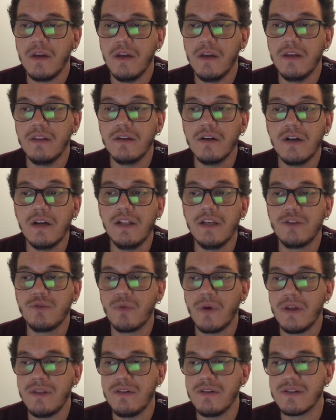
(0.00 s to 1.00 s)
In early
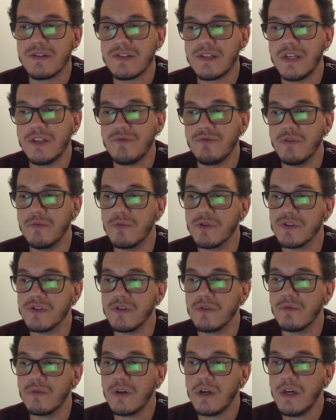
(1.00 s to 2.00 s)
20th century
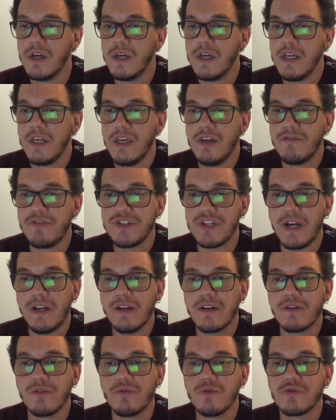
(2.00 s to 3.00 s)
Brazil,
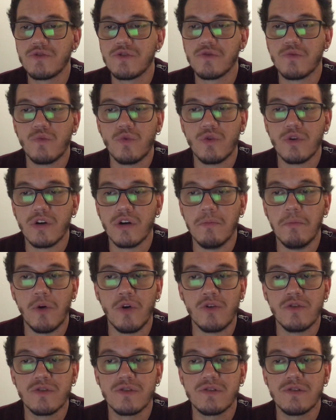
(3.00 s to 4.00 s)
evangelicals were
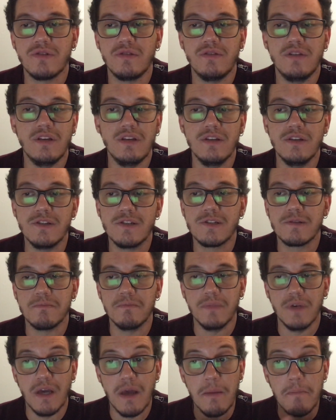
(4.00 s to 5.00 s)
amongst these
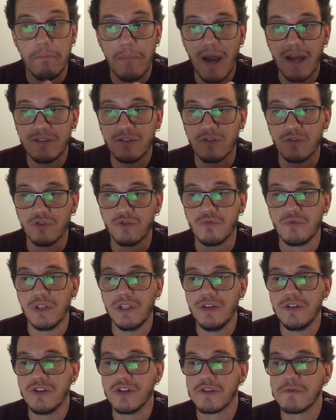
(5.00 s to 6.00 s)
embattled
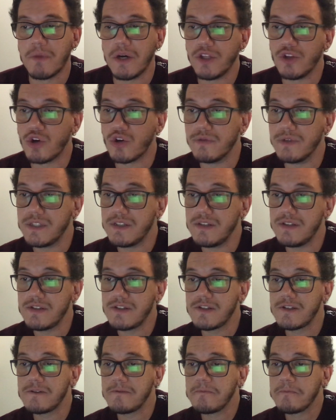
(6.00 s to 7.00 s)
religious
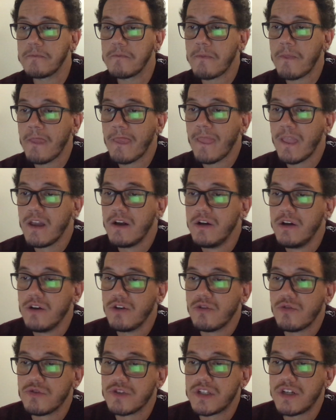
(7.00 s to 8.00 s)
minorities.
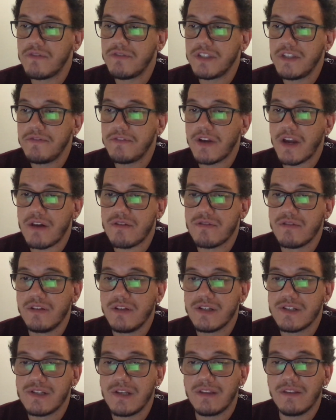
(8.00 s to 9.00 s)
Conservative
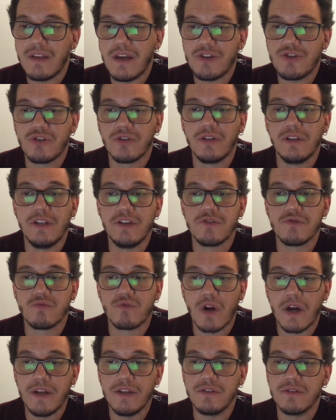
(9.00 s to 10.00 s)
Catholics and nationalist
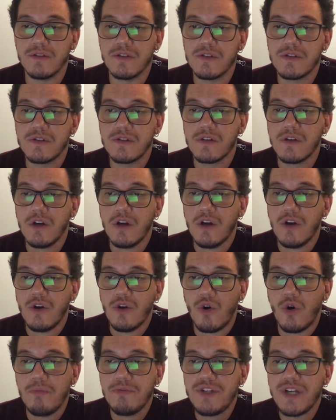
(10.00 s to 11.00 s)
writers
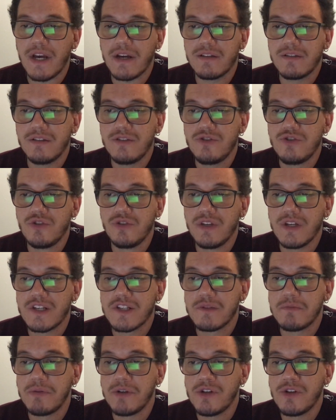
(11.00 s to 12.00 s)
objected to the
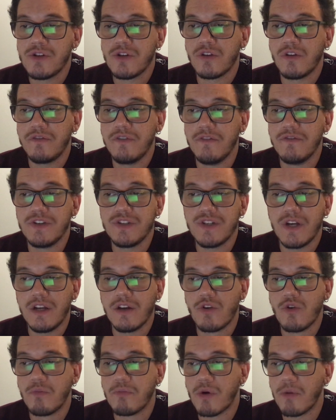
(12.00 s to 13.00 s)
expansion of
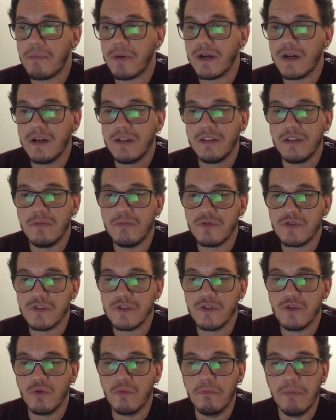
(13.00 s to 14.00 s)
evangelical propaganda in
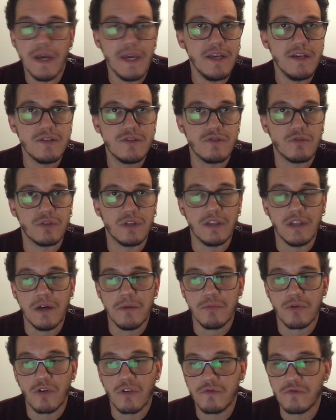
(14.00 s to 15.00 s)
Brazil based on a
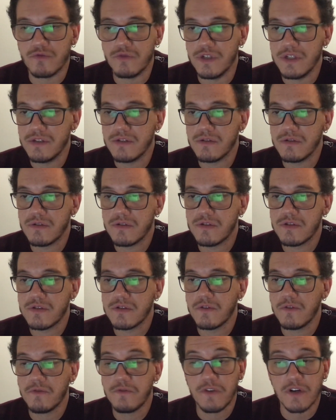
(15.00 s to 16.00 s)
number of
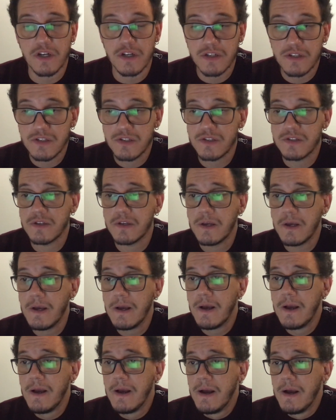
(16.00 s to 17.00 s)
reasons. First,
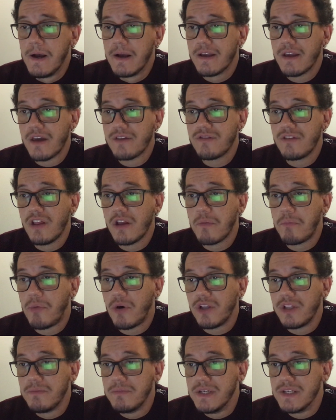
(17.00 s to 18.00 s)
Catholic
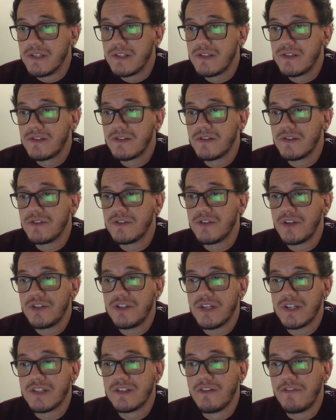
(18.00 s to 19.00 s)
polemists
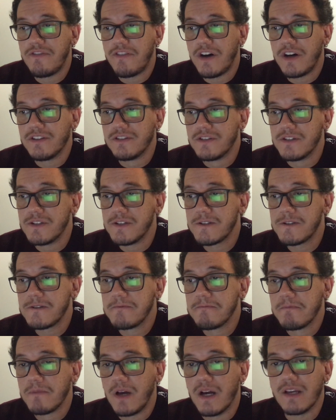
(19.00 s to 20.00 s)
such as the fathers
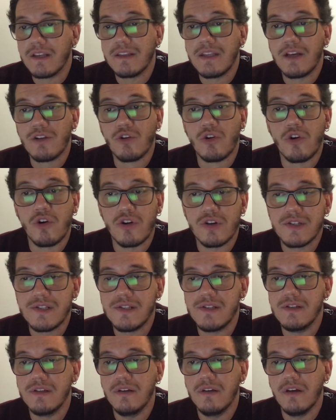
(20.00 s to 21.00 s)
Agnello
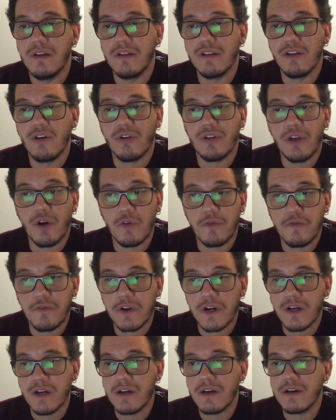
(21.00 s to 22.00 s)
Rossi and Leonel
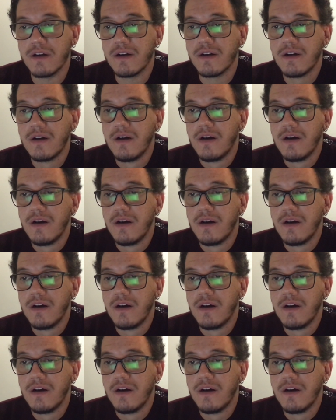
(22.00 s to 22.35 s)
Franca